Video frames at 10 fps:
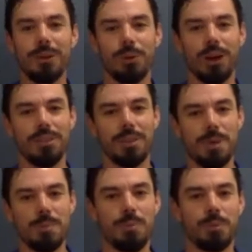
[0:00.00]
where I think
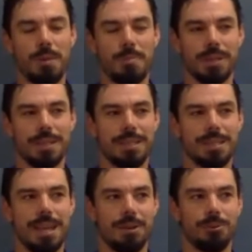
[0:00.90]
people probably
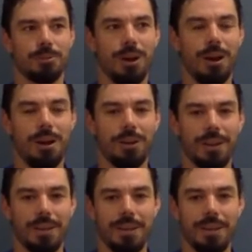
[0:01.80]
get it wrong